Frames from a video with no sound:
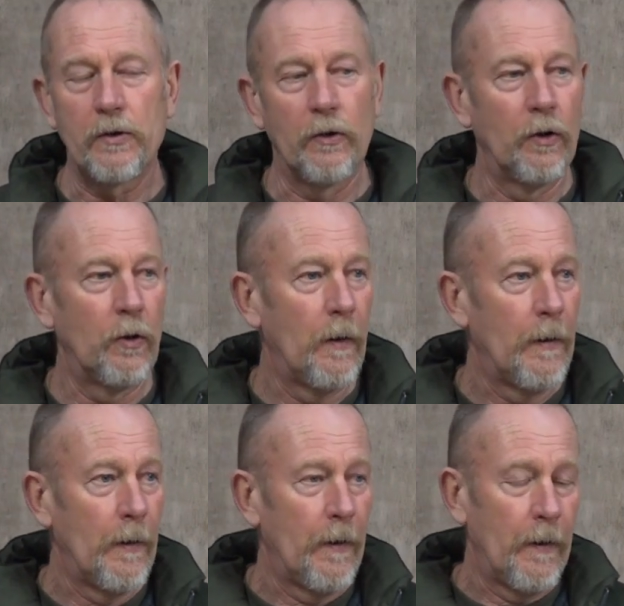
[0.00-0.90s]
So
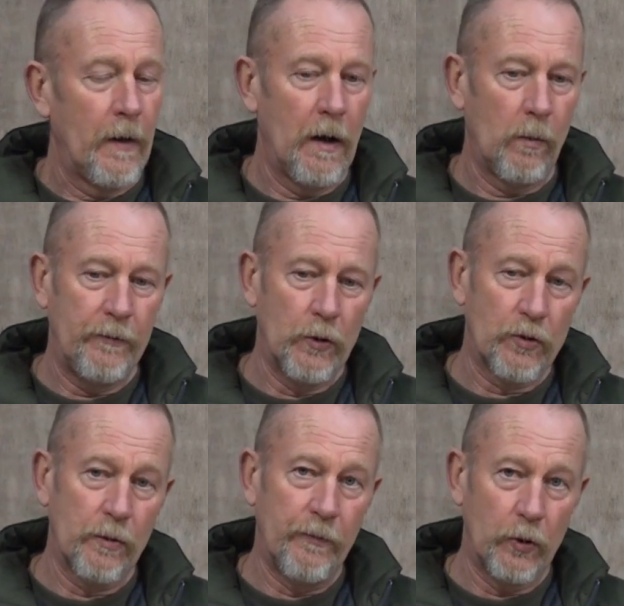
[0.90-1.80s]
uh, we've done
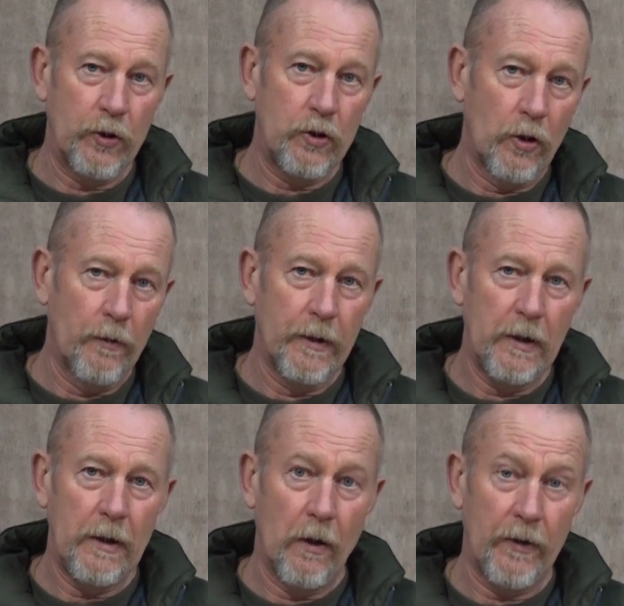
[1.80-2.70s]
some footage on
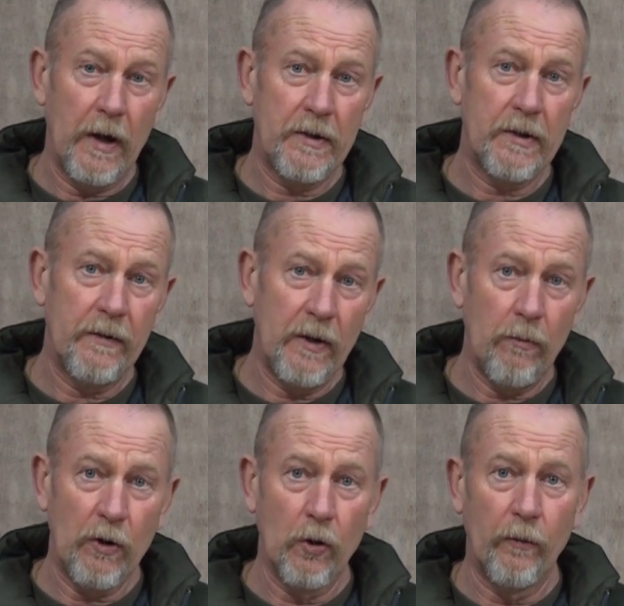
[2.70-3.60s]
the on the
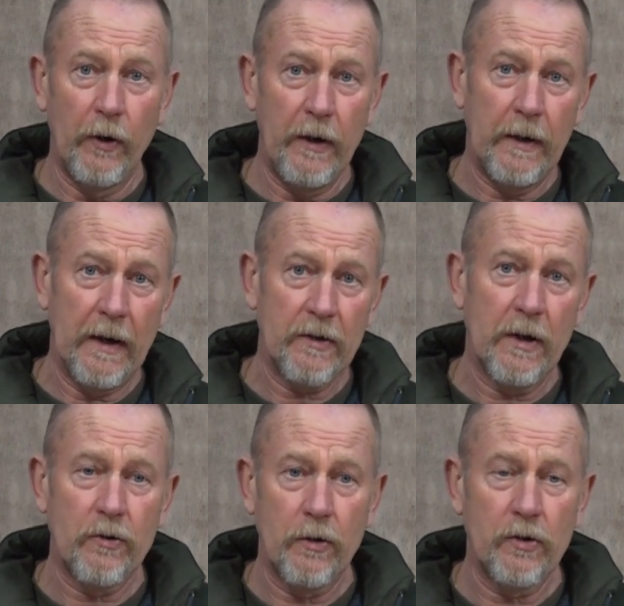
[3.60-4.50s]
ATV recovering,
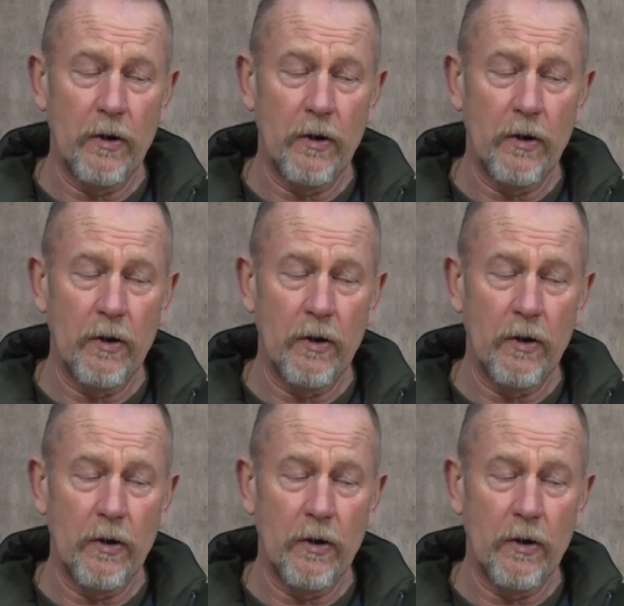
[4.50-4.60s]
etc.